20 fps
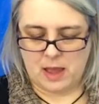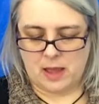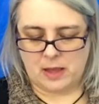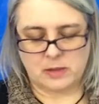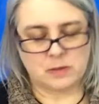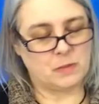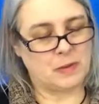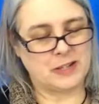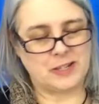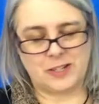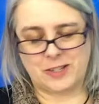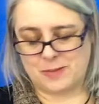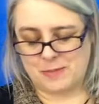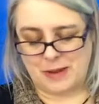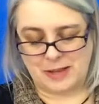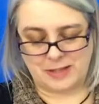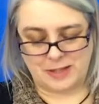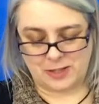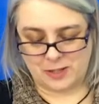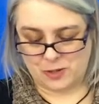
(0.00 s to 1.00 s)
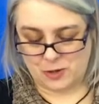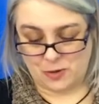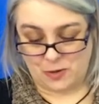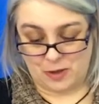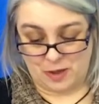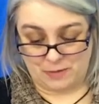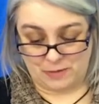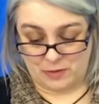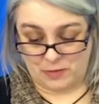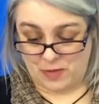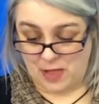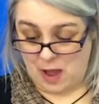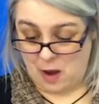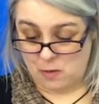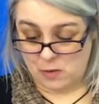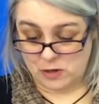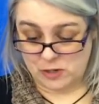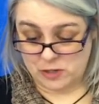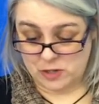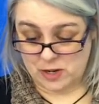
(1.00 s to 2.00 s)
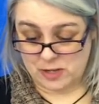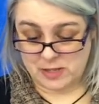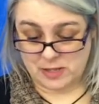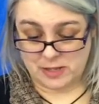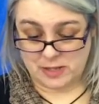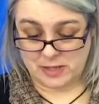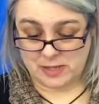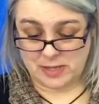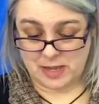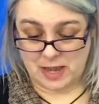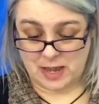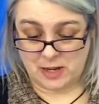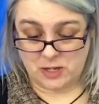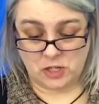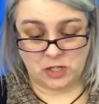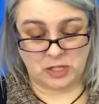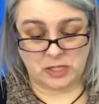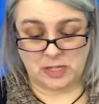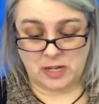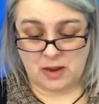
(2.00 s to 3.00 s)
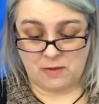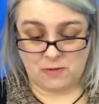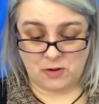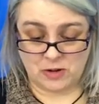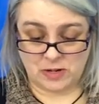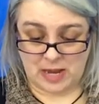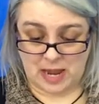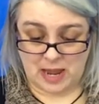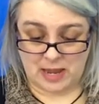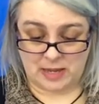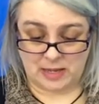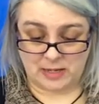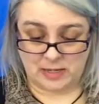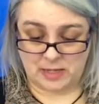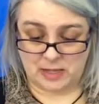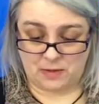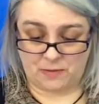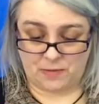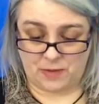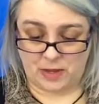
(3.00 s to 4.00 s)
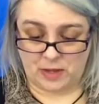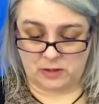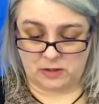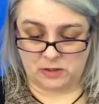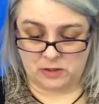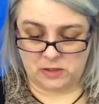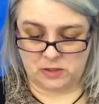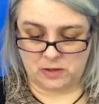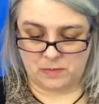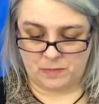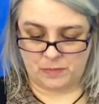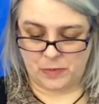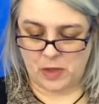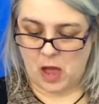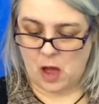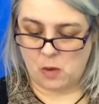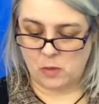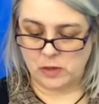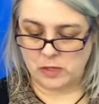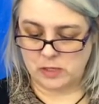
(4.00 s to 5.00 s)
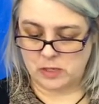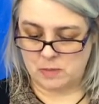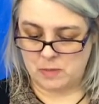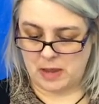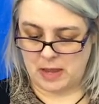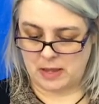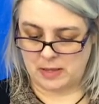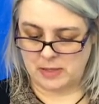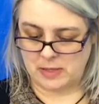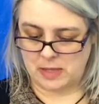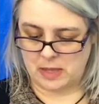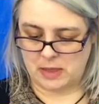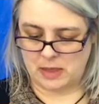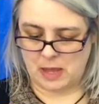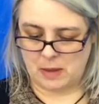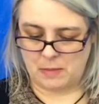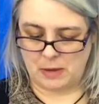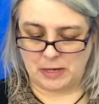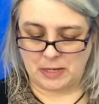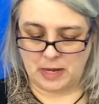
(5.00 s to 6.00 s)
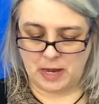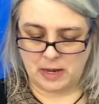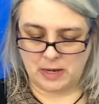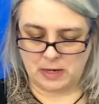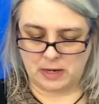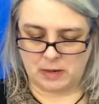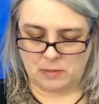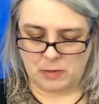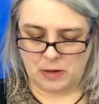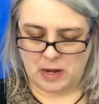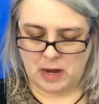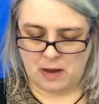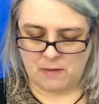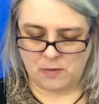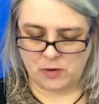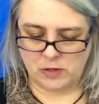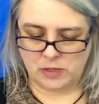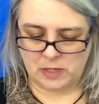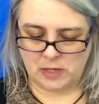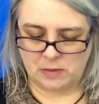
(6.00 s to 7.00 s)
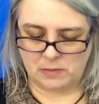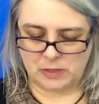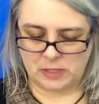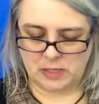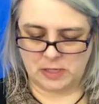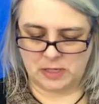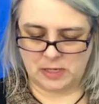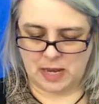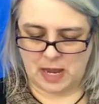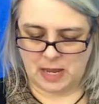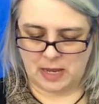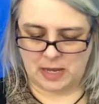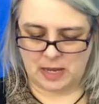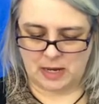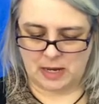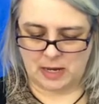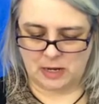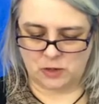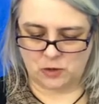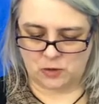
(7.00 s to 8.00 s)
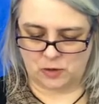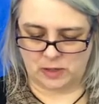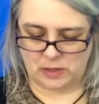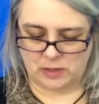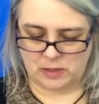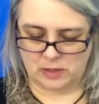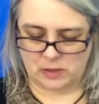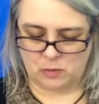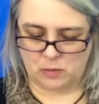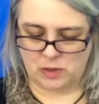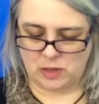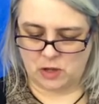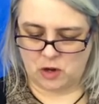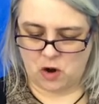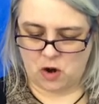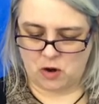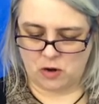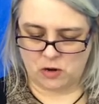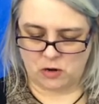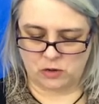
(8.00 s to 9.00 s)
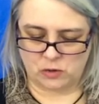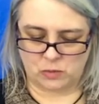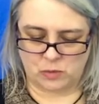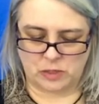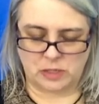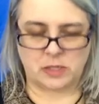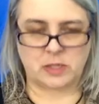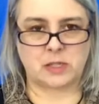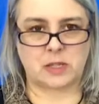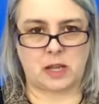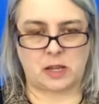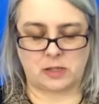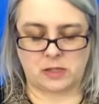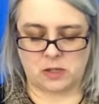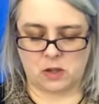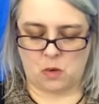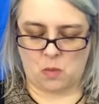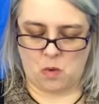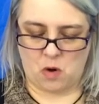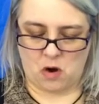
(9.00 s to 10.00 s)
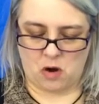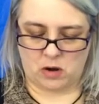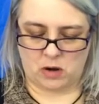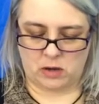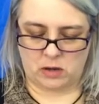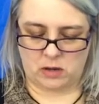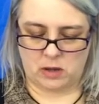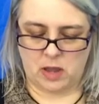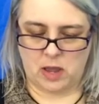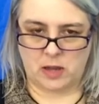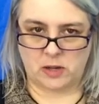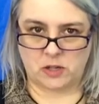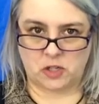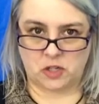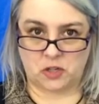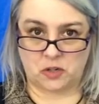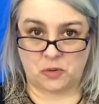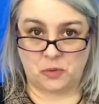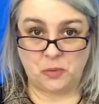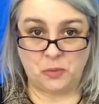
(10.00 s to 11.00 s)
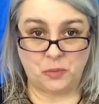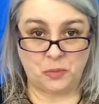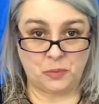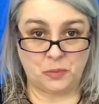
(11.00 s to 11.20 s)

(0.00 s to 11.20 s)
"As much as my sister loves flowers," Jocelyn said, "she's never taken to the fields. Always demands that they be tended, but never seems to take an interest when the gardeners would discuss their work. And you?"